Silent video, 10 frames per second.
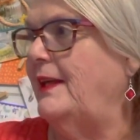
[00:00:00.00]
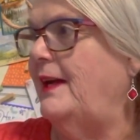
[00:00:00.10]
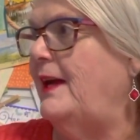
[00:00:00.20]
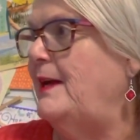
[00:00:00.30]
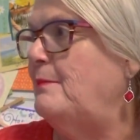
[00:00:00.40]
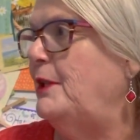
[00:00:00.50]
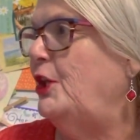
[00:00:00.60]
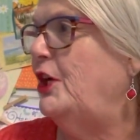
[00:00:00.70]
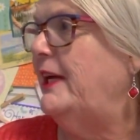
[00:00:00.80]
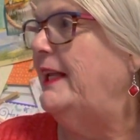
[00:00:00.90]
I am a
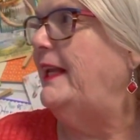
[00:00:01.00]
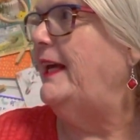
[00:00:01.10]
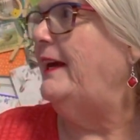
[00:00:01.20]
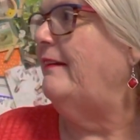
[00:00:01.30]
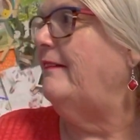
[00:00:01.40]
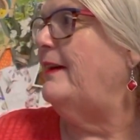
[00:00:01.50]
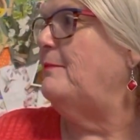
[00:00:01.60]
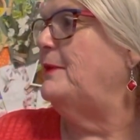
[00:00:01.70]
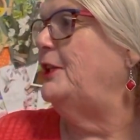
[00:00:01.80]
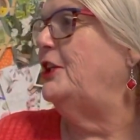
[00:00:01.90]
looking here.
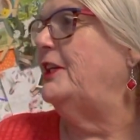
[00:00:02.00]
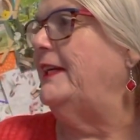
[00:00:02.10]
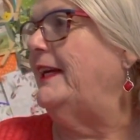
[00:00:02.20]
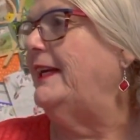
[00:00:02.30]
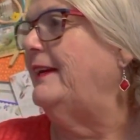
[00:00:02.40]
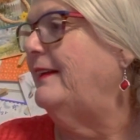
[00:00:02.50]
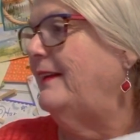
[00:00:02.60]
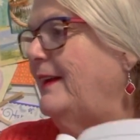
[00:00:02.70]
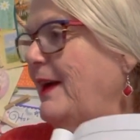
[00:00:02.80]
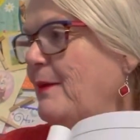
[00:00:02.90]
I'm a looking.
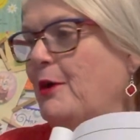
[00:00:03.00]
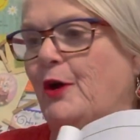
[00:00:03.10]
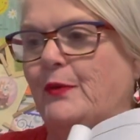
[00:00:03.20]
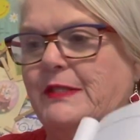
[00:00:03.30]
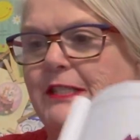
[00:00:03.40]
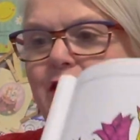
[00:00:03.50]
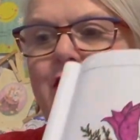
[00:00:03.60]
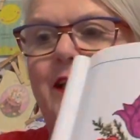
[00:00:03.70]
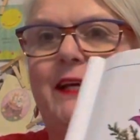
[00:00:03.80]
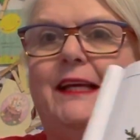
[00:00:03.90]
I'm always
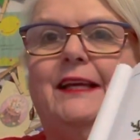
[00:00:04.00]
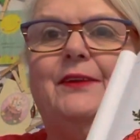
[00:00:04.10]
looking.